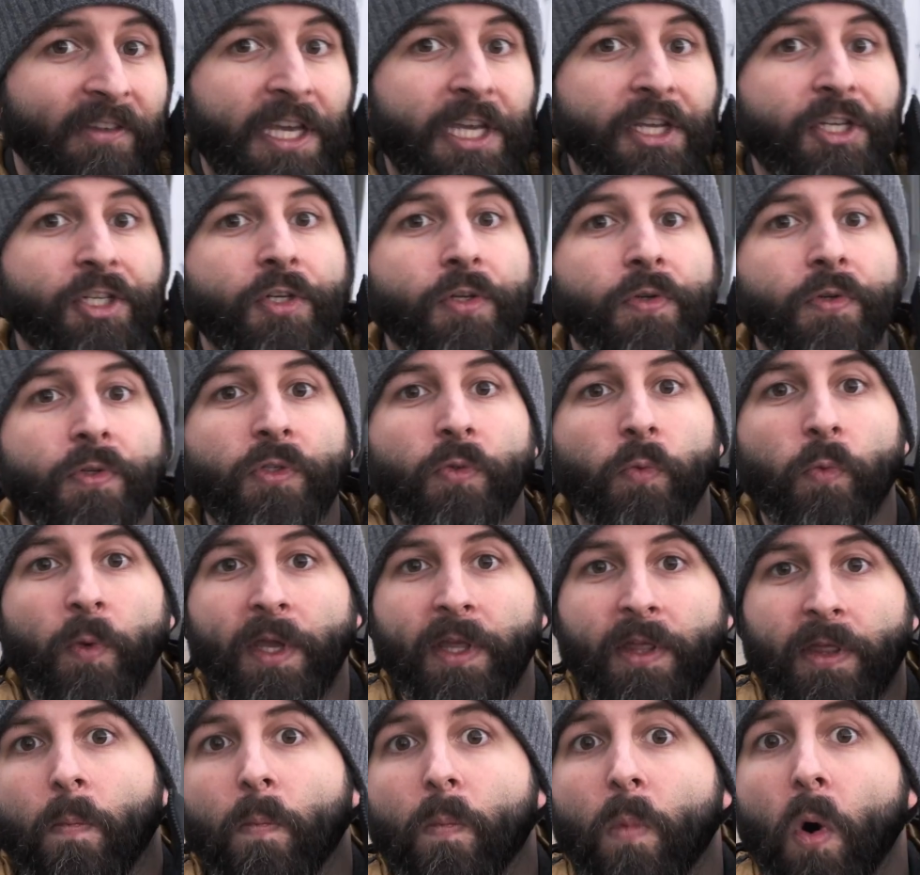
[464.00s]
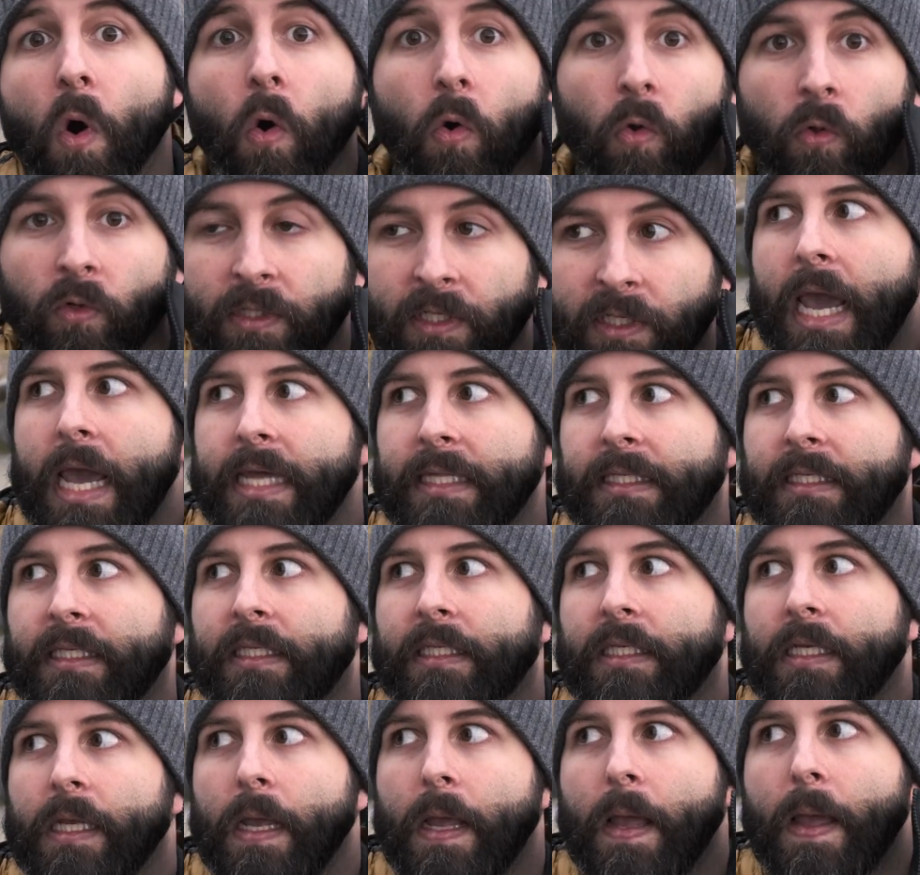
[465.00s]
issues with mold.
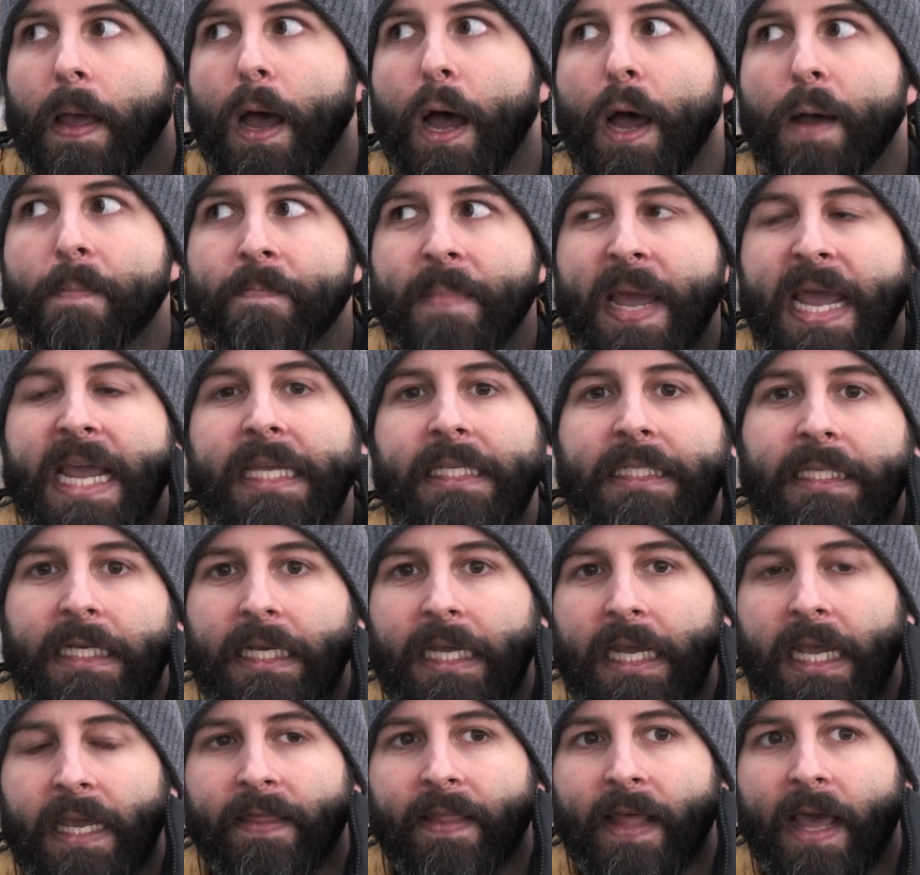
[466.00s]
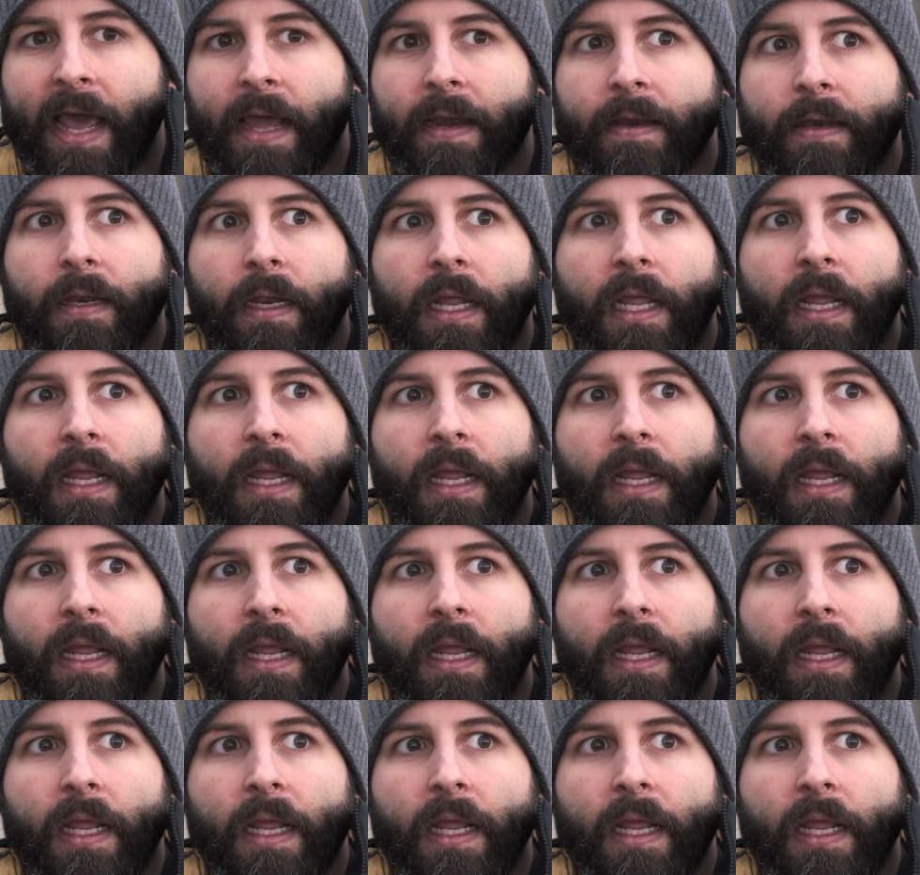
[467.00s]
It's amazing in that